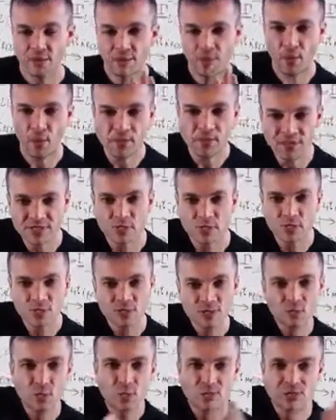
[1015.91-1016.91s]
the person
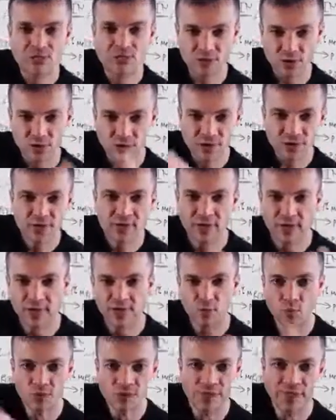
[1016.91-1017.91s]
who is more certain
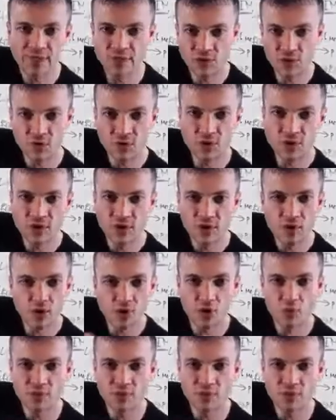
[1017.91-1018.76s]
at what they do